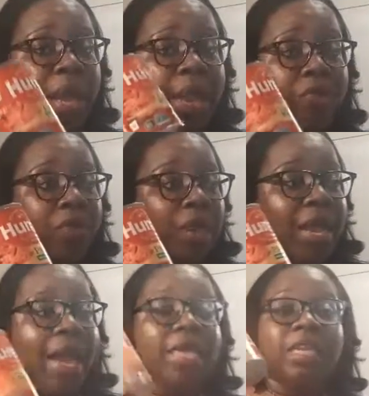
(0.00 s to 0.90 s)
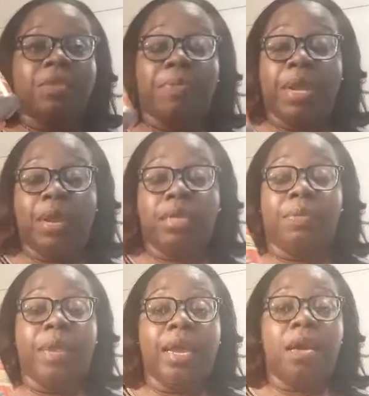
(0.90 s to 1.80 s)
cans, 3 cans. It
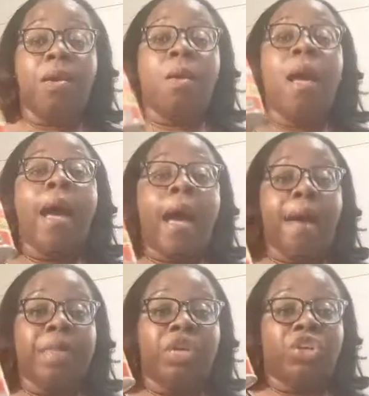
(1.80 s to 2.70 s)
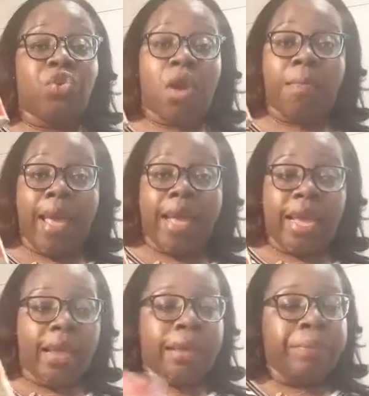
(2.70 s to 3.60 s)
depend on how much you are
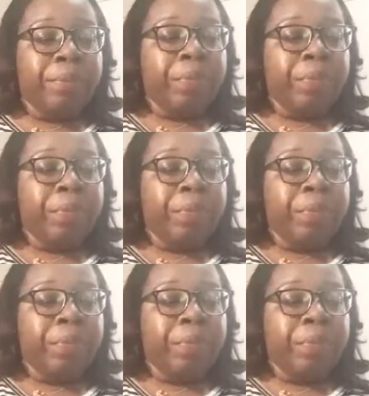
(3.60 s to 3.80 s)
making.